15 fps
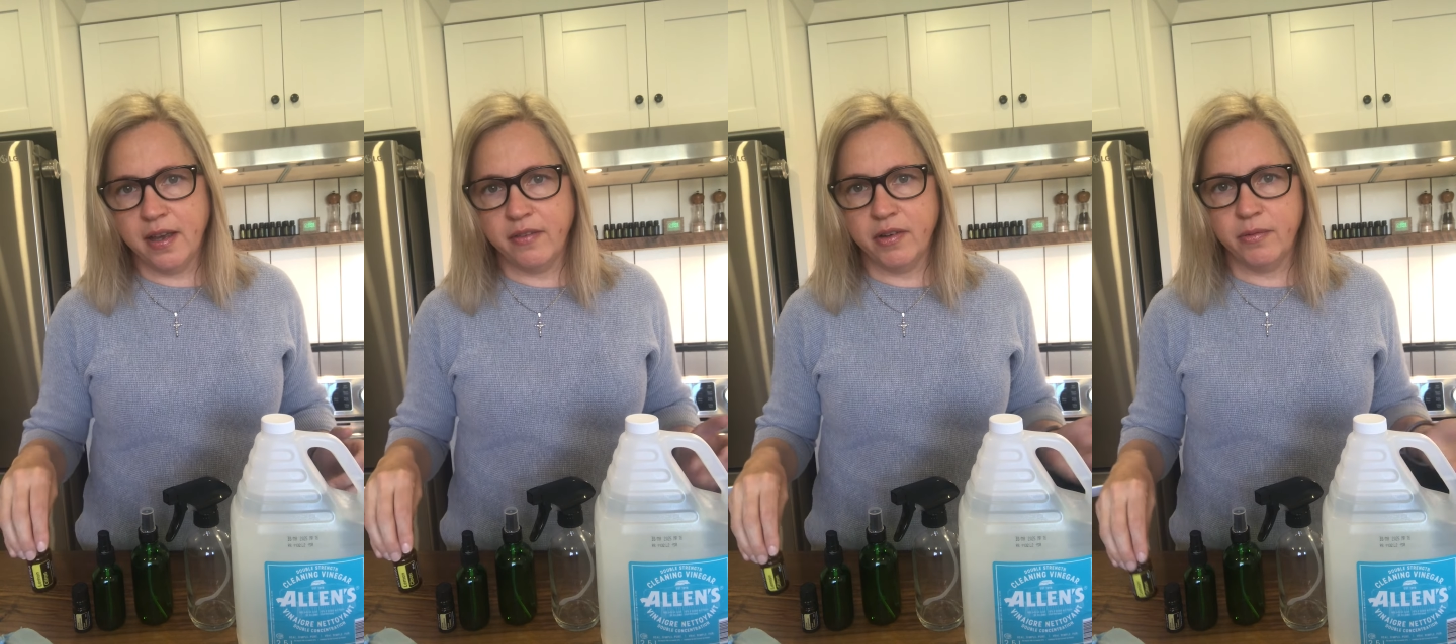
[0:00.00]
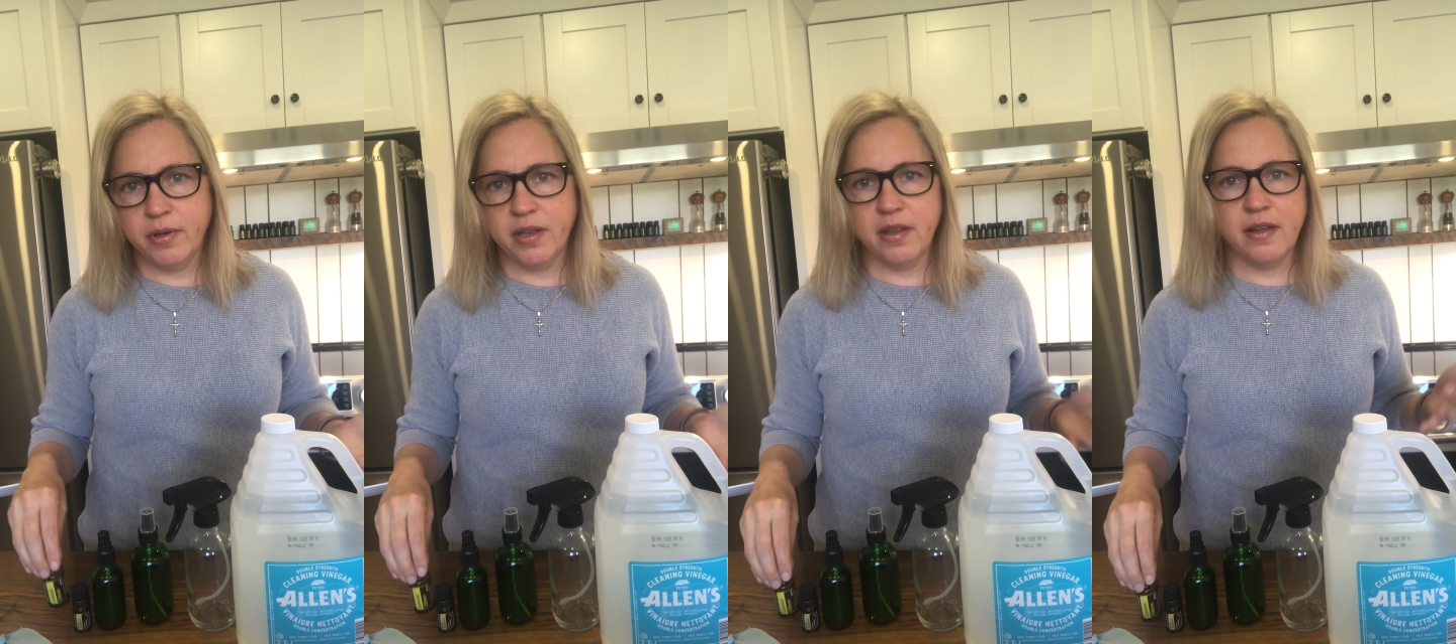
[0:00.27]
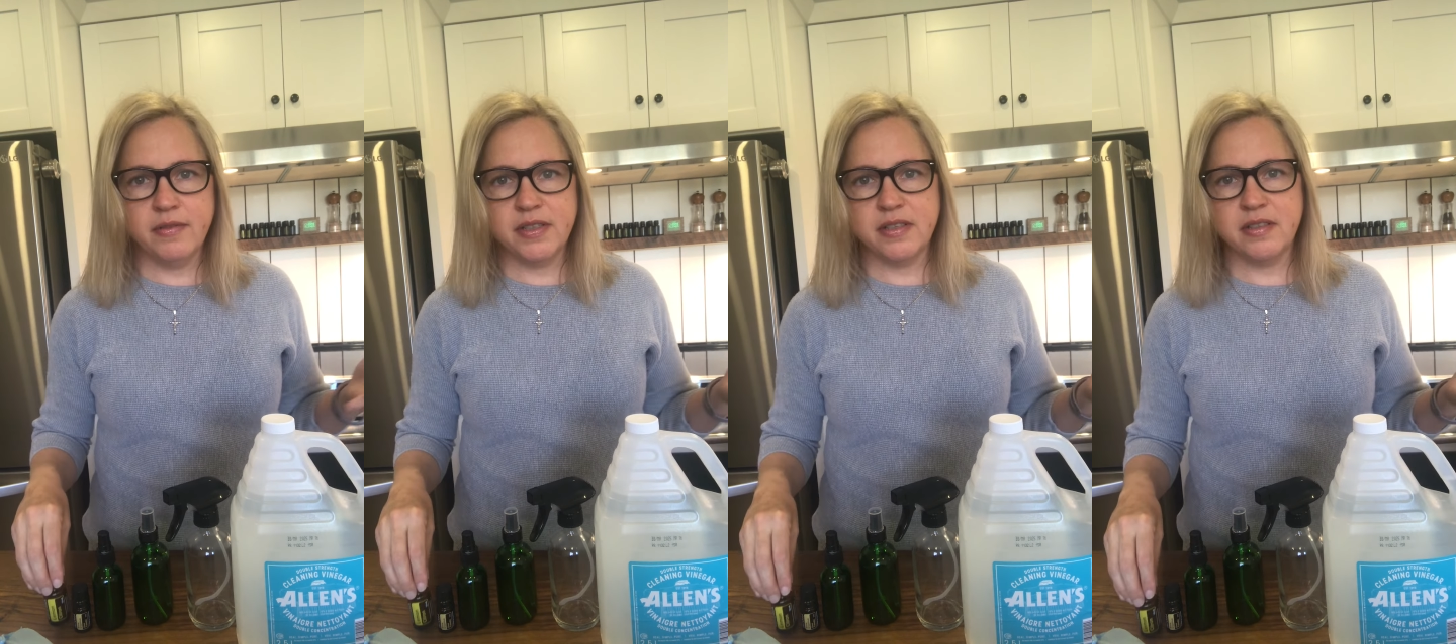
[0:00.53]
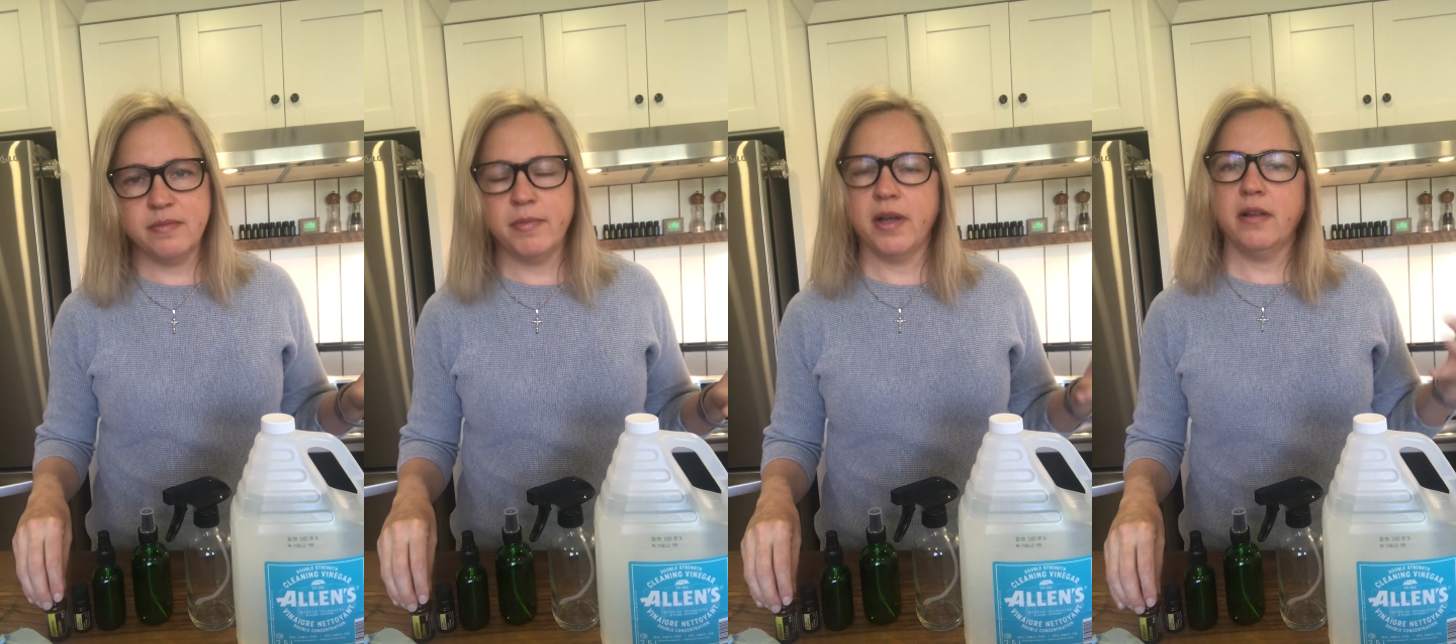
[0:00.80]
Everyone loves the
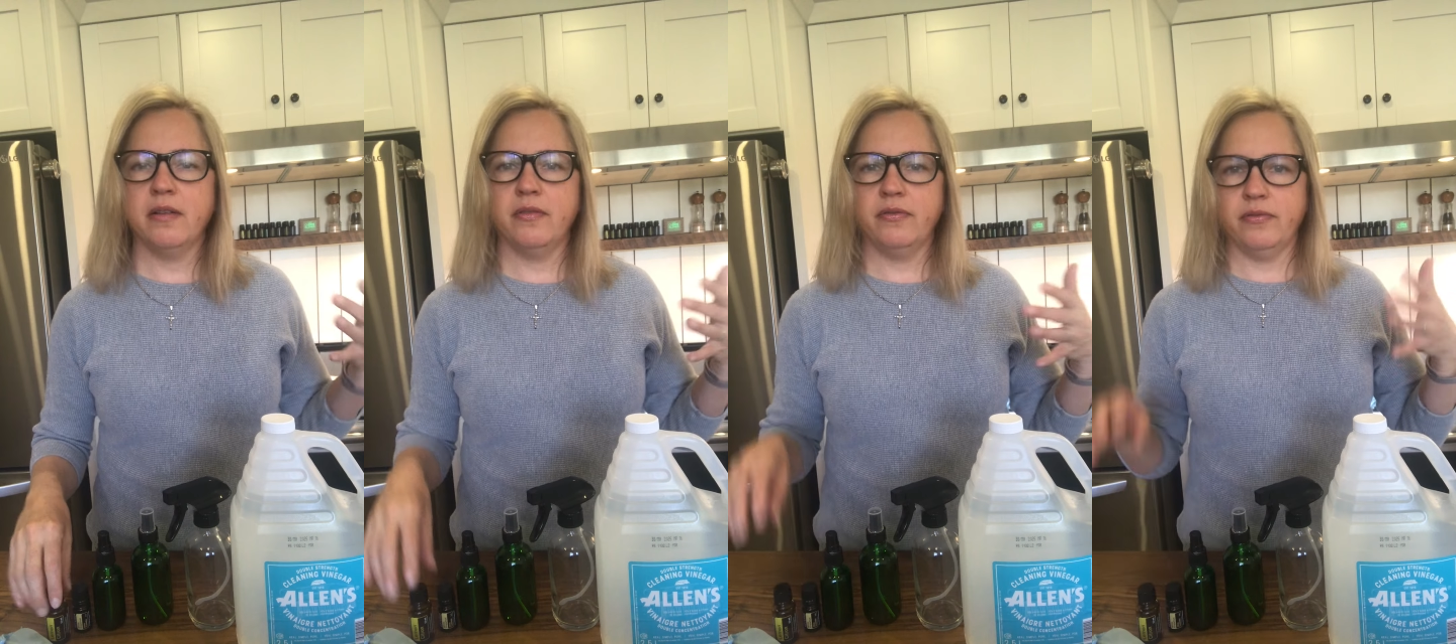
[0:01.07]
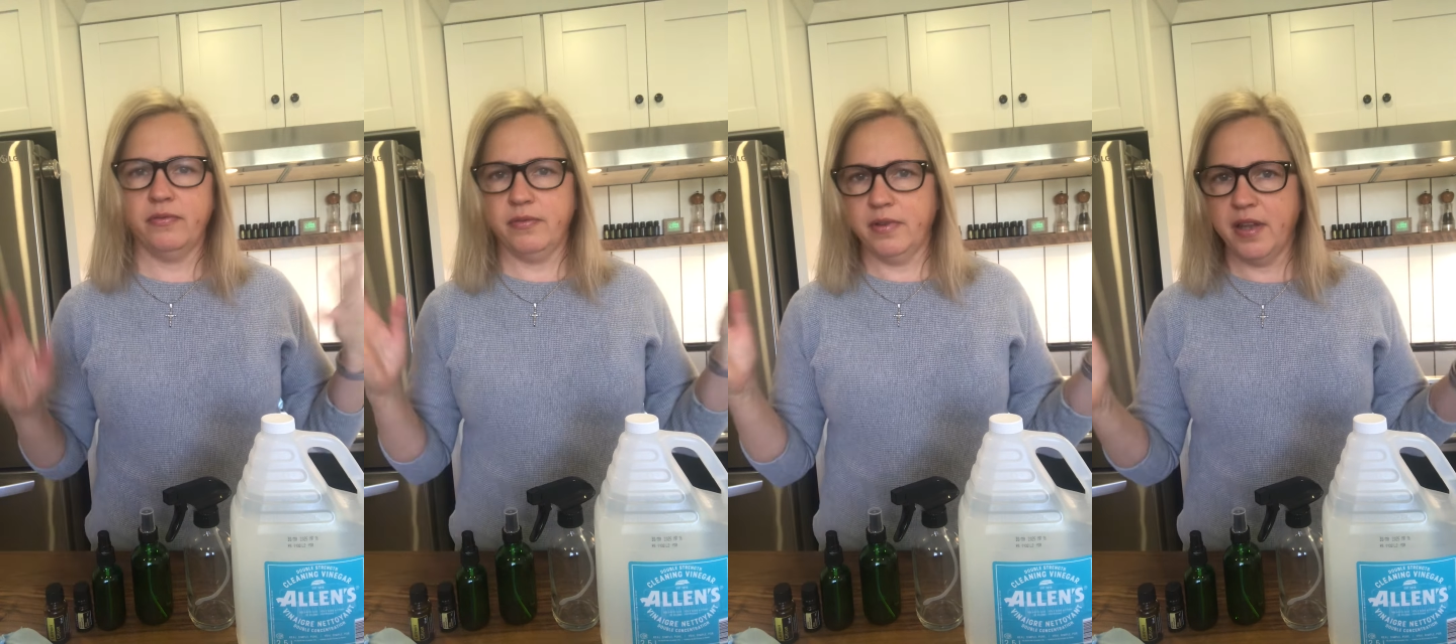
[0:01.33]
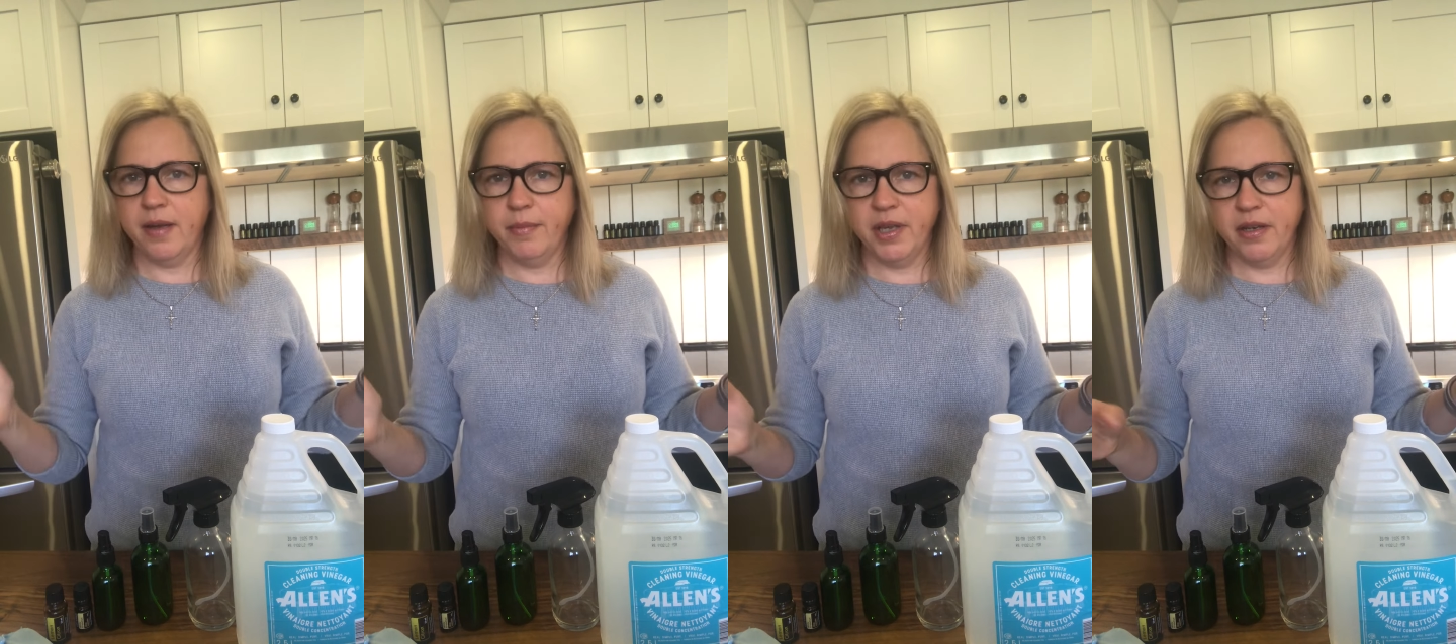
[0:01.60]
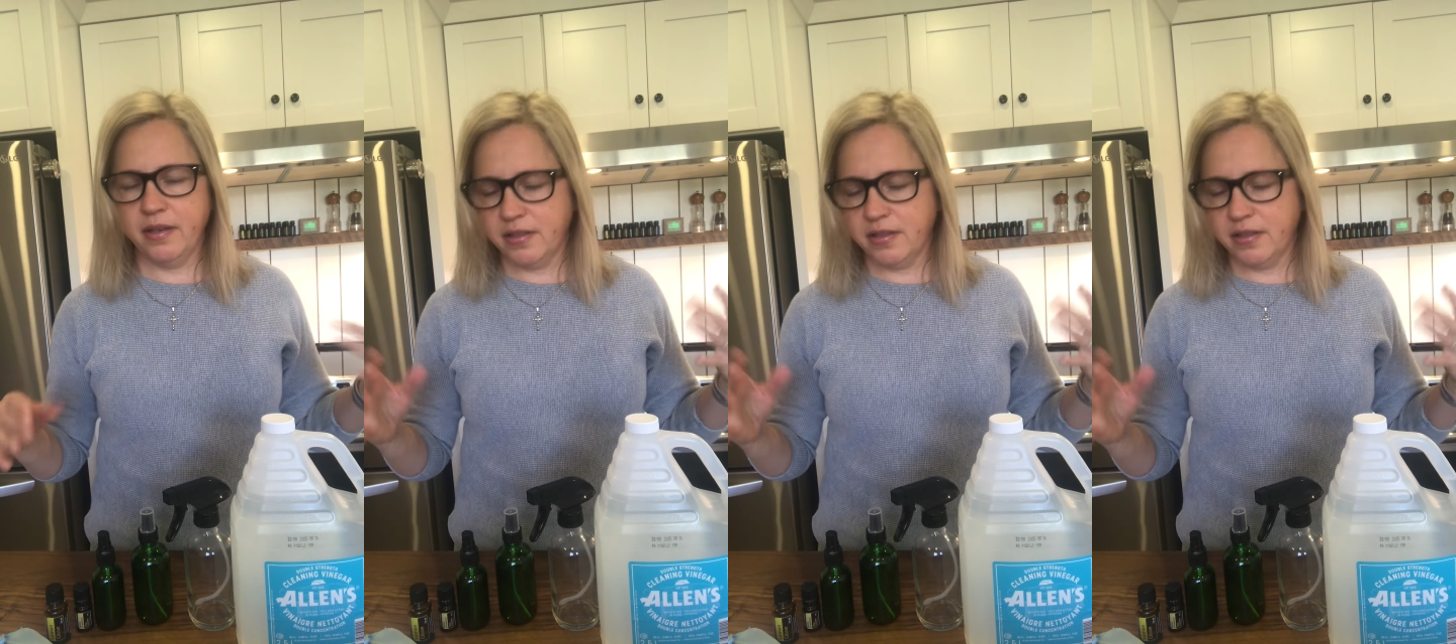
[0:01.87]
smell of lemon.